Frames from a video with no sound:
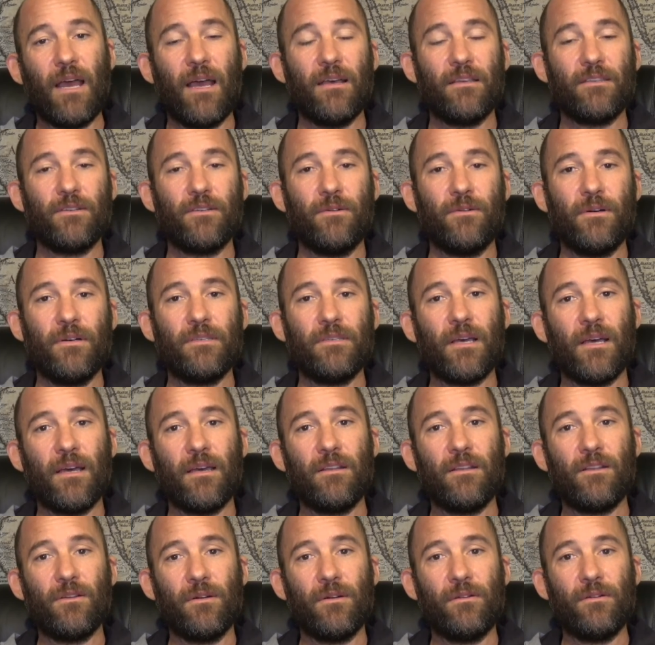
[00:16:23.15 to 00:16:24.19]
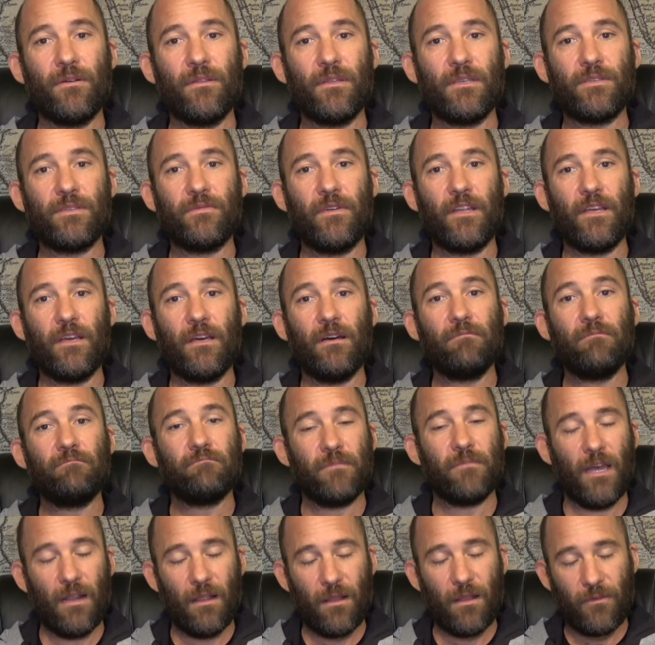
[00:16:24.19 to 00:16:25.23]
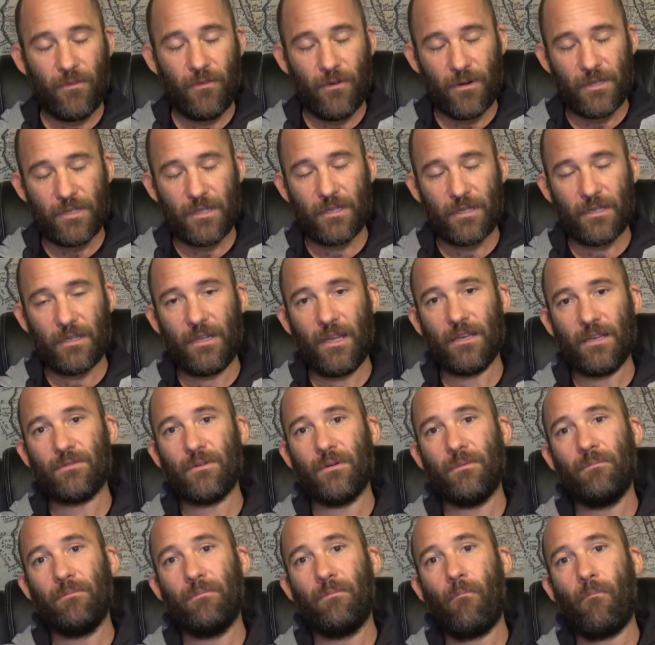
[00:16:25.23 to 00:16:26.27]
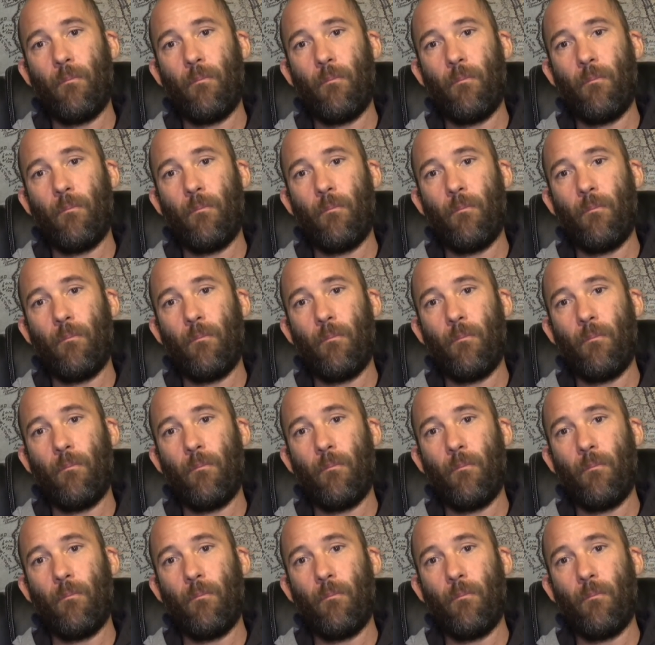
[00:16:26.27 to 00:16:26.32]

As always, I enjoy doing this video and I look forward to seeing you on the next one.